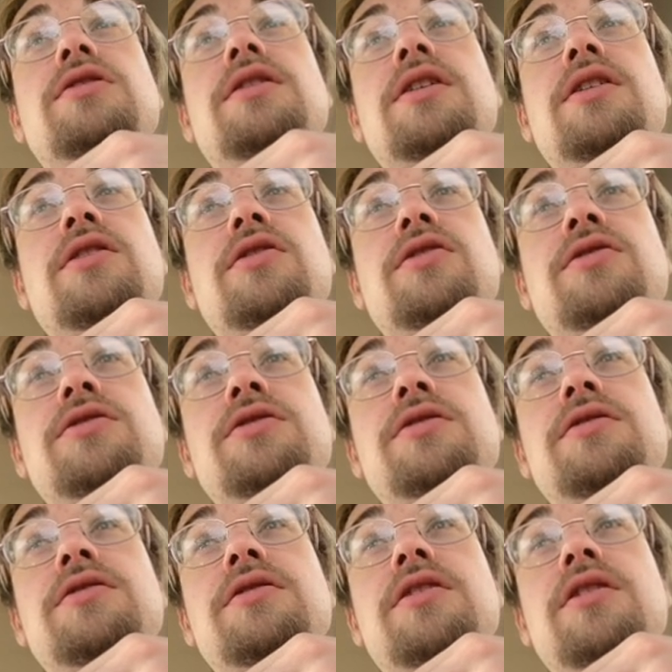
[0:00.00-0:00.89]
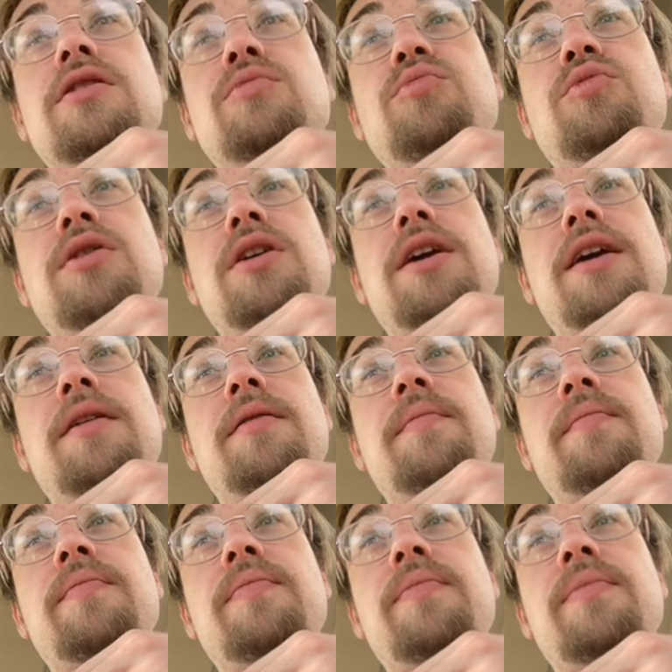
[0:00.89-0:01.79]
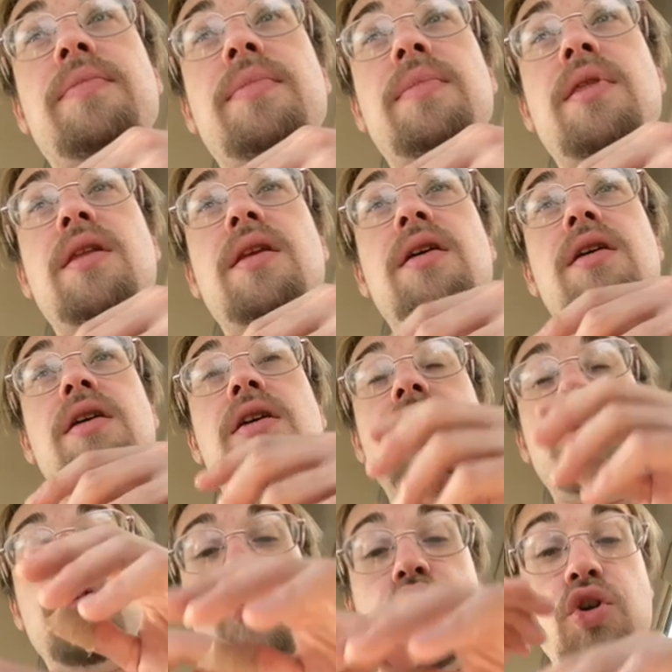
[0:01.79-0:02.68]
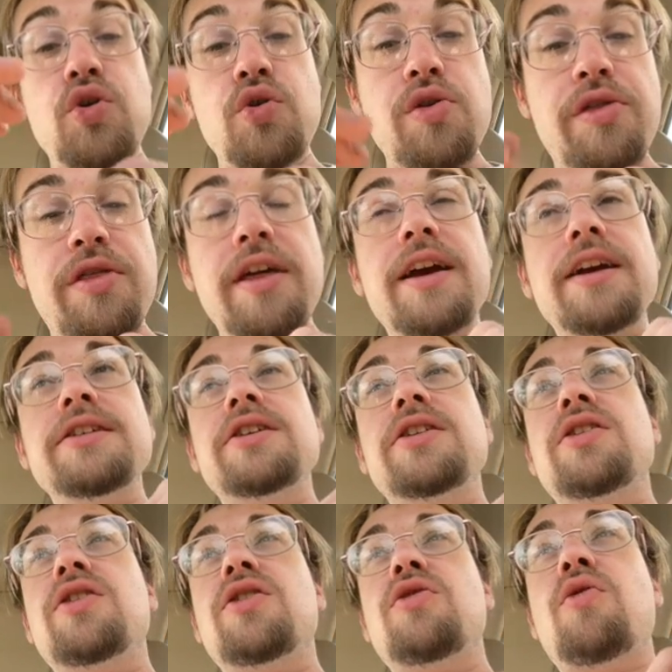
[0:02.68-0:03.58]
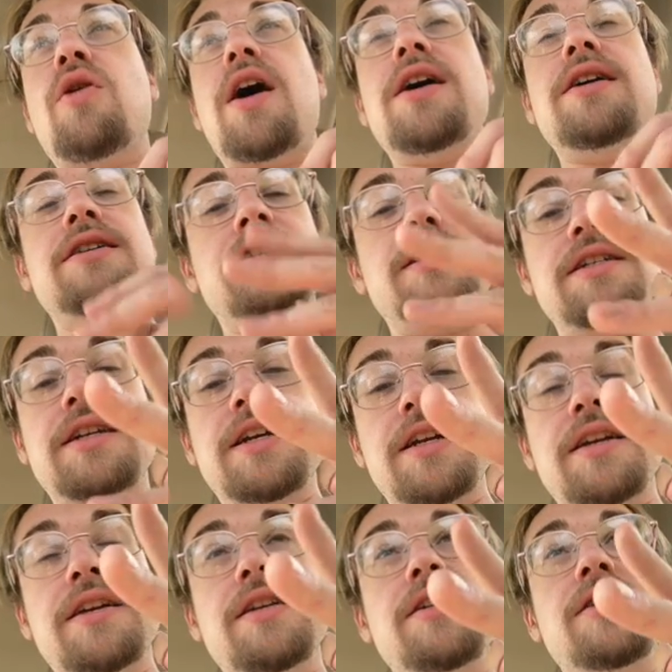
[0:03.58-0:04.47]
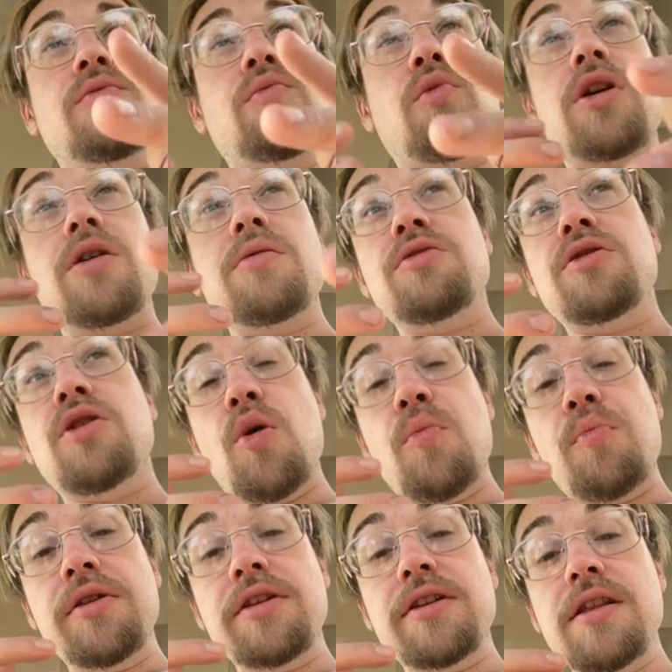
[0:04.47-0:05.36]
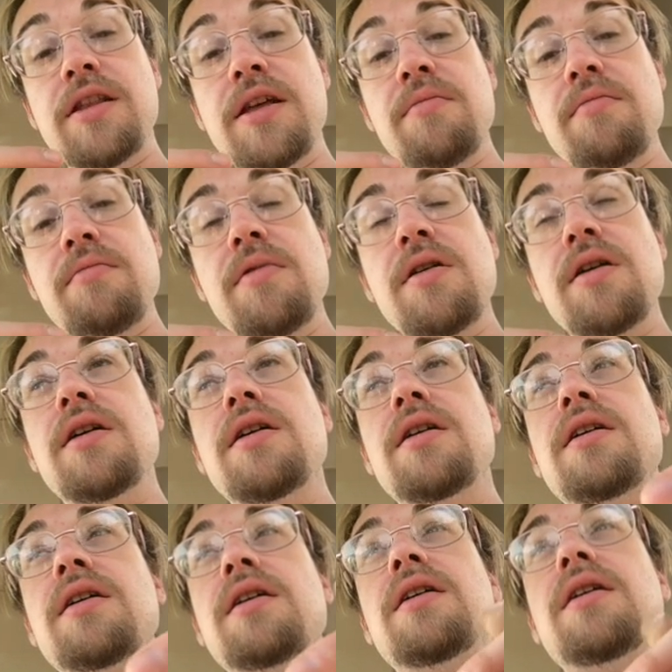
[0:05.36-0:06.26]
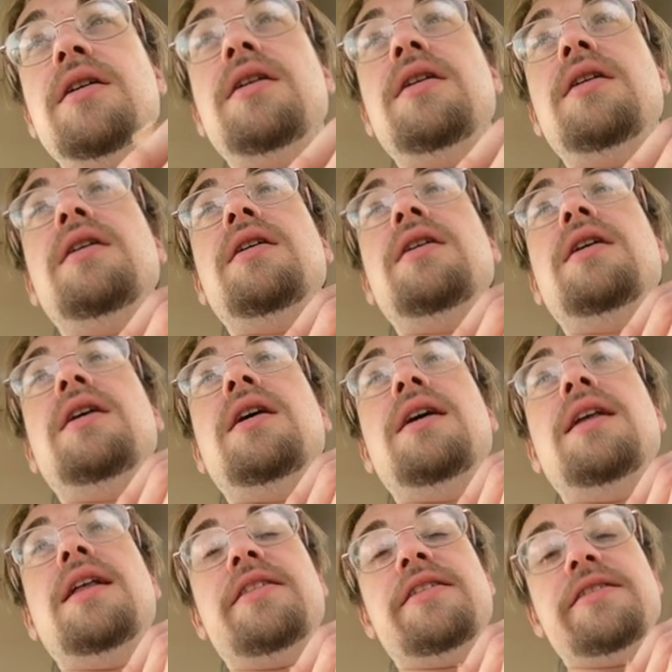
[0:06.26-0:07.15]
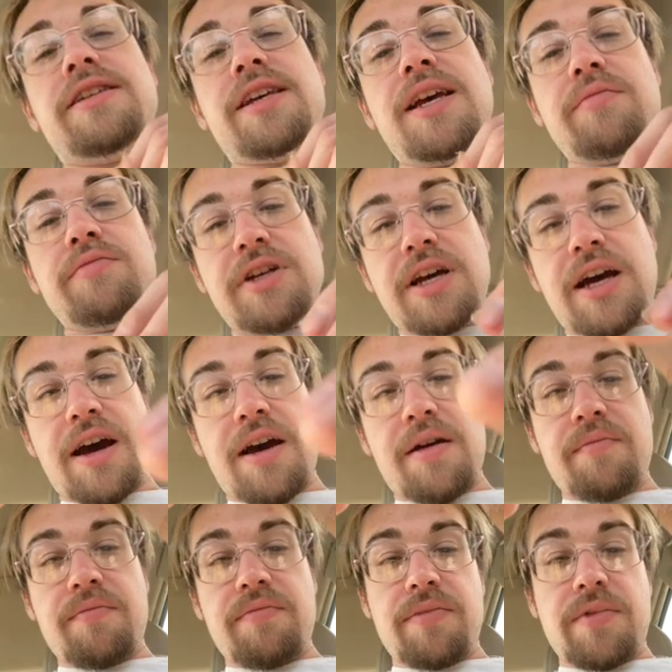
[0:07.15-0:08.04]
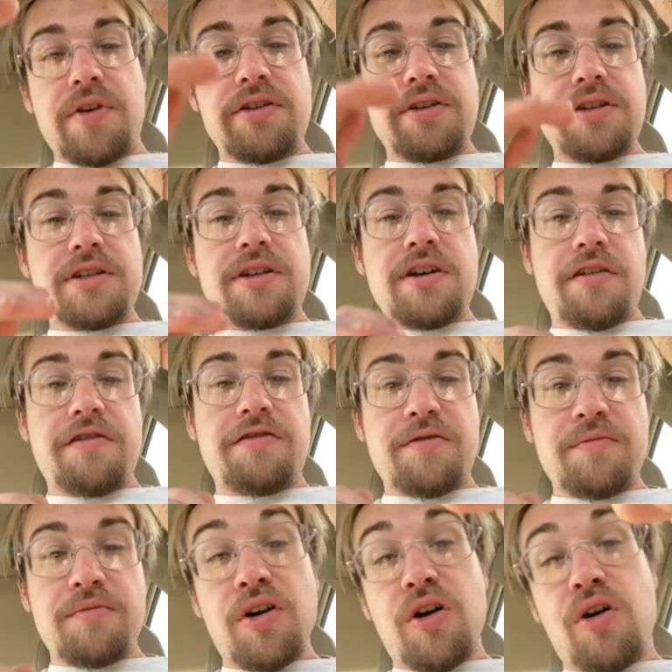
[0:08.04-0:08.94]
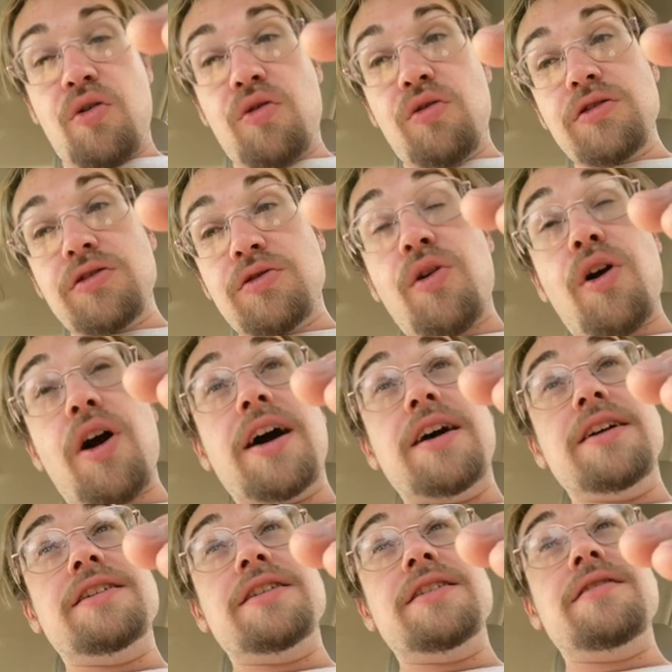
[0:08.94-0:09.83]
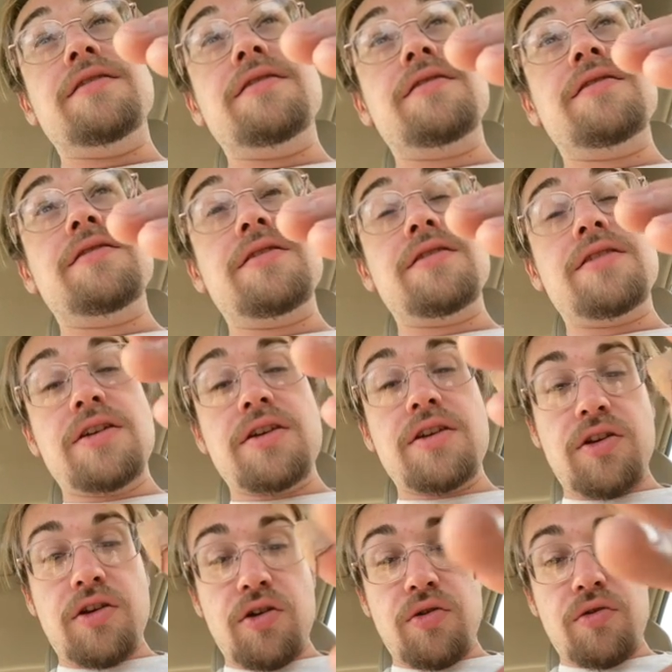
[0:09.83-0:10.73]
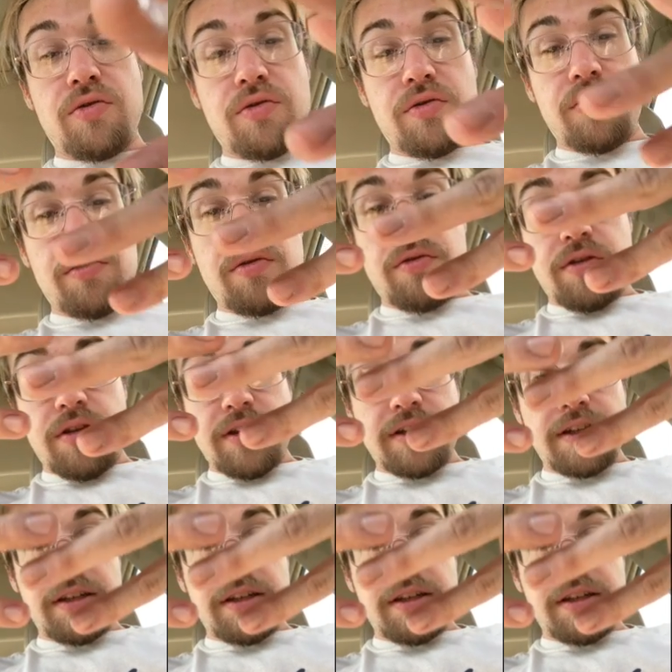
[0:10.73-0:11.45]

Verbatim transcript: there's going to be new things on the horizon, and want to be open to them. And at the same time, there's stuff from the old horizon. You know, it's